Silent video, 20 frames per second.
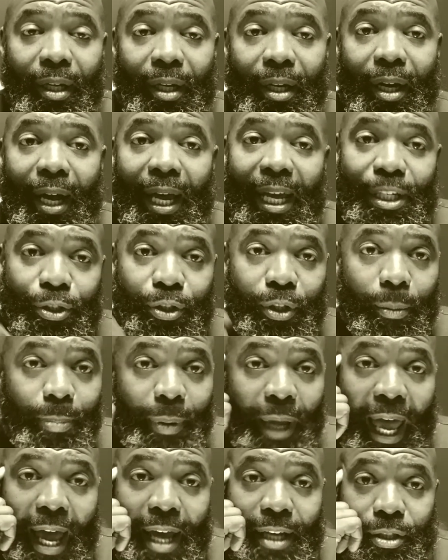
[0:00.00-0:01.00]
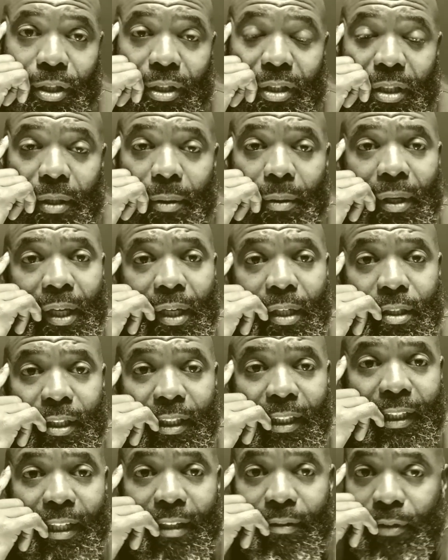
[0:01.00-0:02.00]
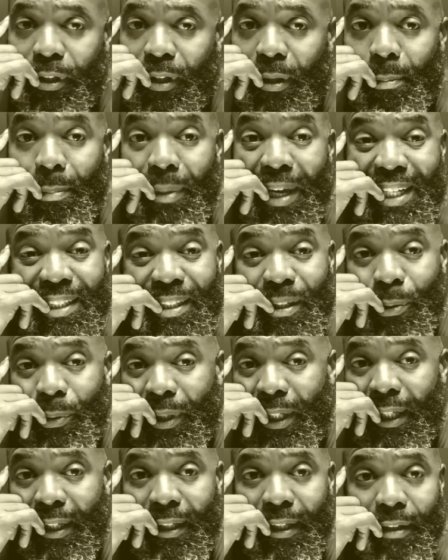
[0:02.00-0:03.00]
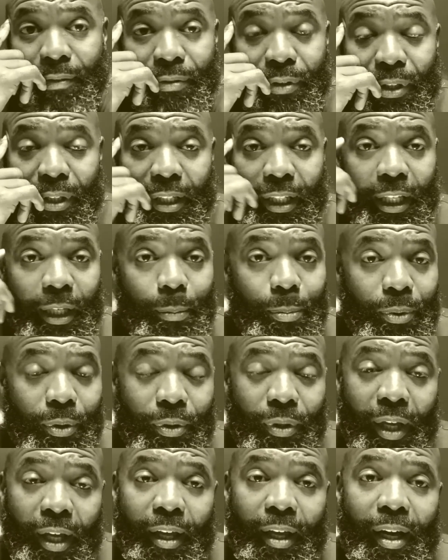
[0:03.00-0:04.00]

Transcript: as your pastor to give you the best that we can give you, to keep you